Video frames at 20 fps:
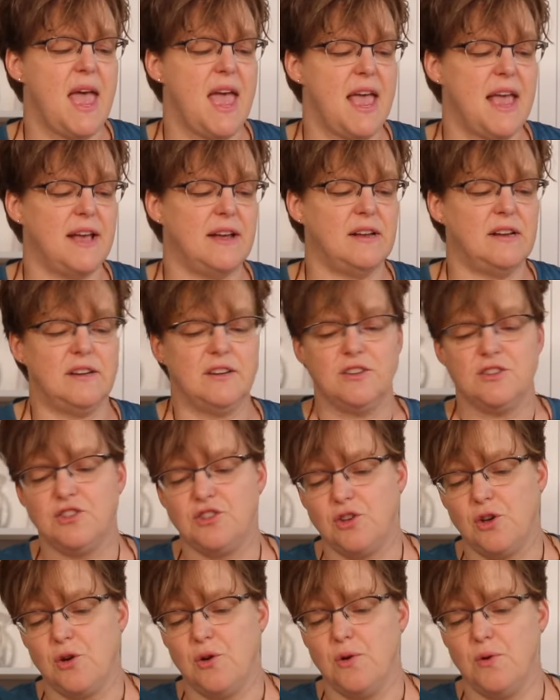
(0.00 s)
And
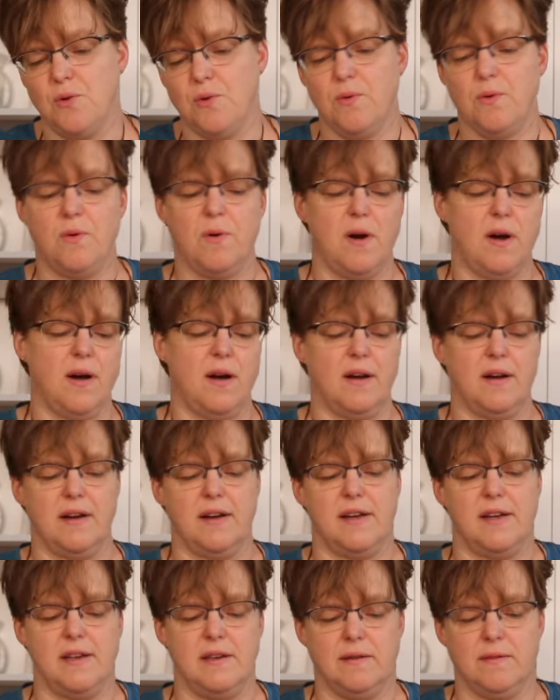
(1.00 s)
so
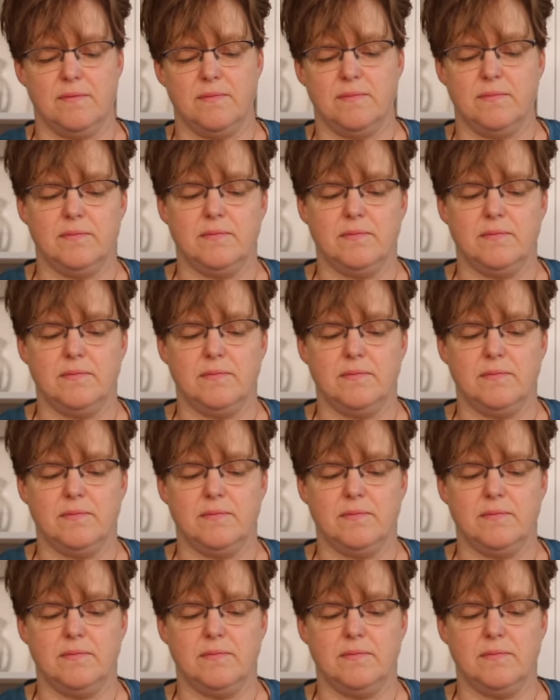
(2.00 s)
I